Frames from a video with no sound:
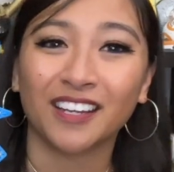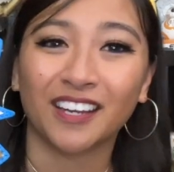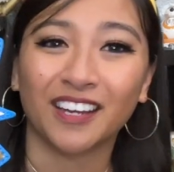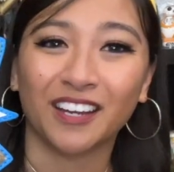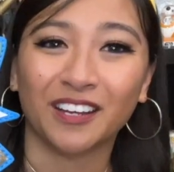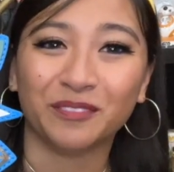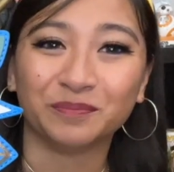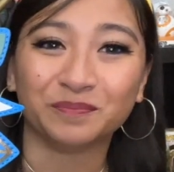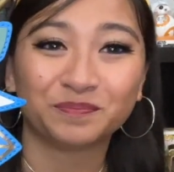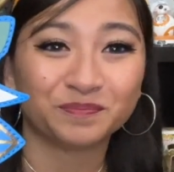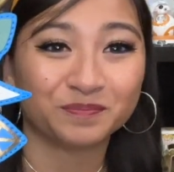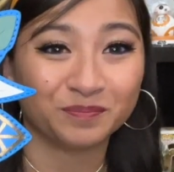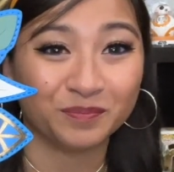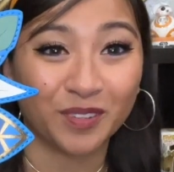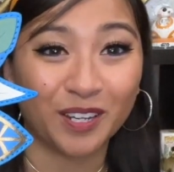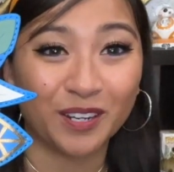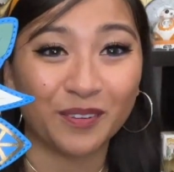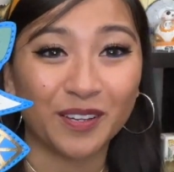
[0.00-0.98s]

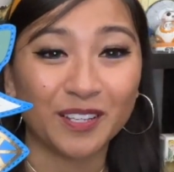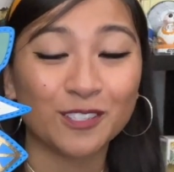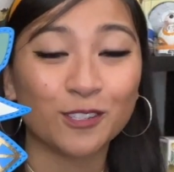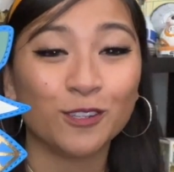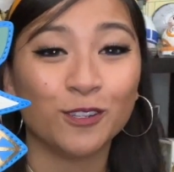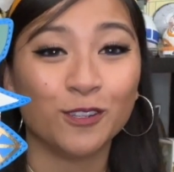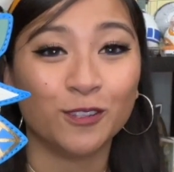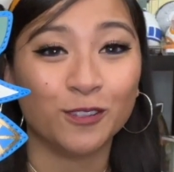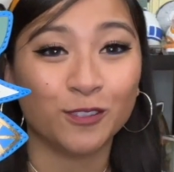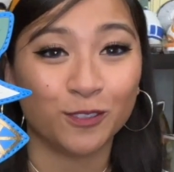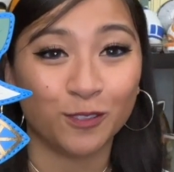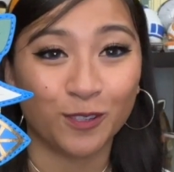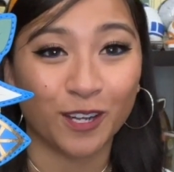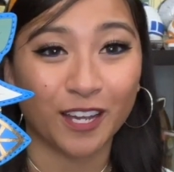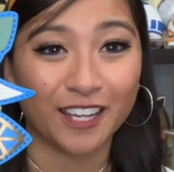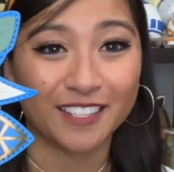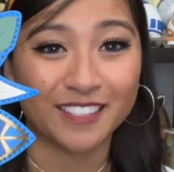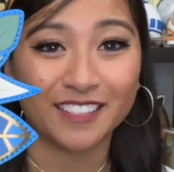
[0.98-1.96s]
But anyways,
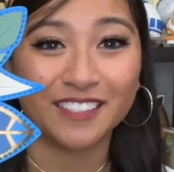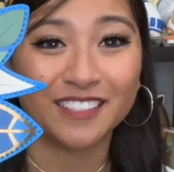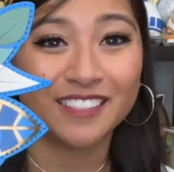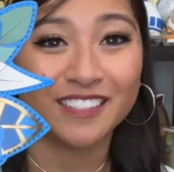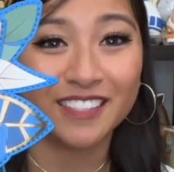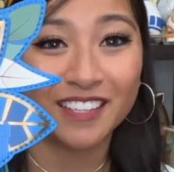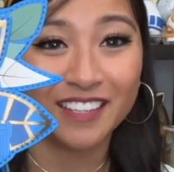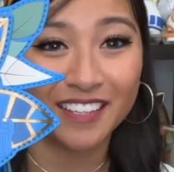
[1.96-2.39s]
you guys,